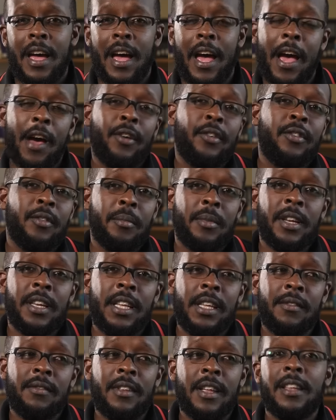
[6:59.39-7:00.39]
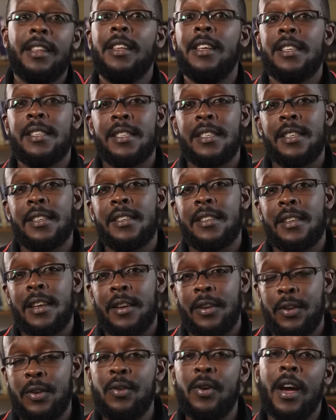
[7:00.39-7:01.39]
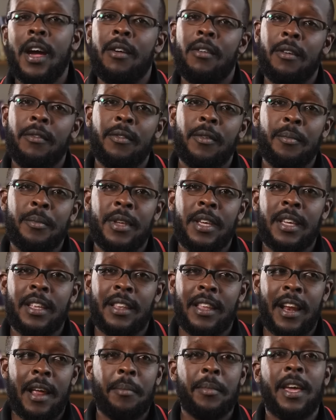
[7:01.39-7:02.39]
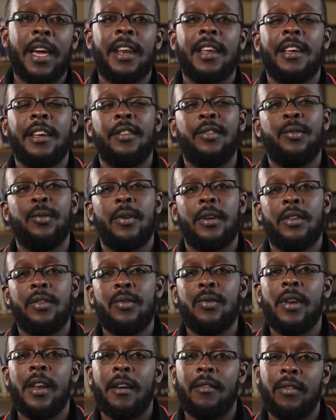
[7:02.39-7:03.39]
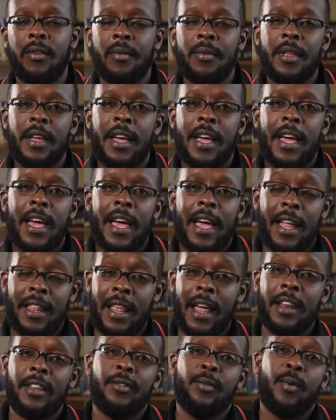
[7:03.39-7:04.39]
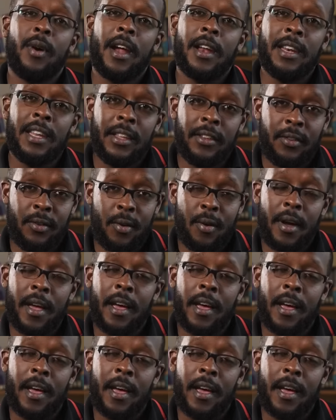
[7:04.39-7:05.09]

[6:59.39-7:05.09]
I also believe that this is a new era for me, that I'm getting into a new level, and that is where I need your